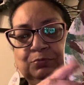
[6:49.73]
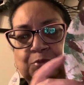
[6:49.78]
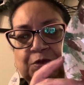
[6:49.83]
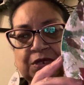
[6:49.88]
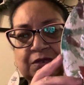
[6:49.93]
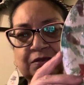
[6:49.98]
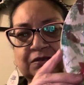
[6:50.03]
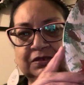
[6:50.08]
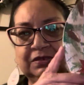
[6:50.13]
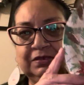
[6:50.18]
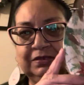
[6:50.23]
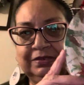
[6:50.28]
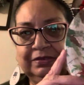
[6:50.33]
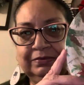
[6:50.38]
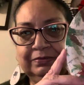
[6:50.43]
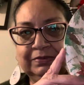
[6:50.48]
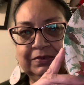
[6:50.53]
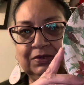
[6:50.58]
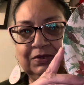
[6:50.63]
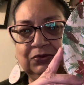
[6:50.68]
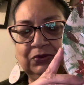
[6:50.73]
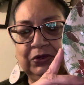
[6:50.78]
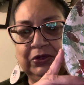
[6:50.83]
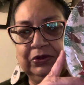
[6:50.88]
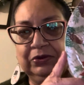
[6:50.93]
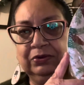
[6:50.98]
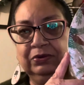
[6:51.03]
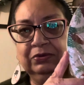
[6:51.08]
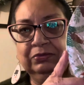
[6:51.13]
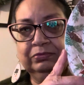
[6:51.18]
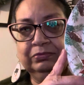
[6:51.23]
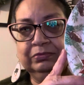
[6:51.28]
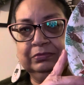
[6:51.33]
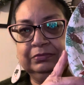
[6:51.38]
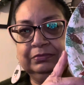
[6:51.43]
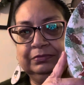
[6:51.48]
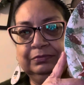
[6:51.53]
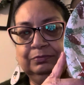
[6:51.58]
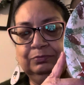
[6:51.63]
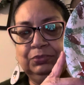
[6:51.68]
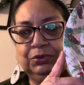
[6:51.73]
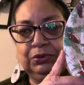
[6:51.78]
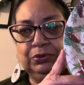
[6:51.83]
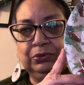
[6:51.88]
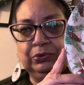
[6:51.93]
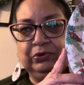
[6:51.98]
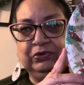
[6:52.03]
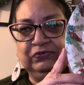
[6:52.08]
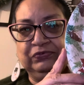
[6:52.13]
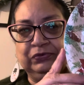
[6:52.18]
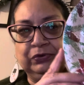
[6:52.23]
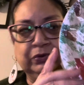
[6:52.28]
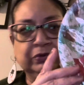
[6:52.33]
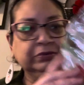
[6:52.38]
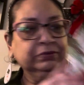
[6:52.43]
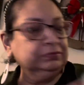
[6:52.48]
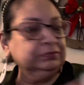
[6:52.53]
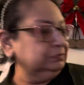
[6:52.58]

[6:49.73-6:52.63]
pieces in here. Beautiful.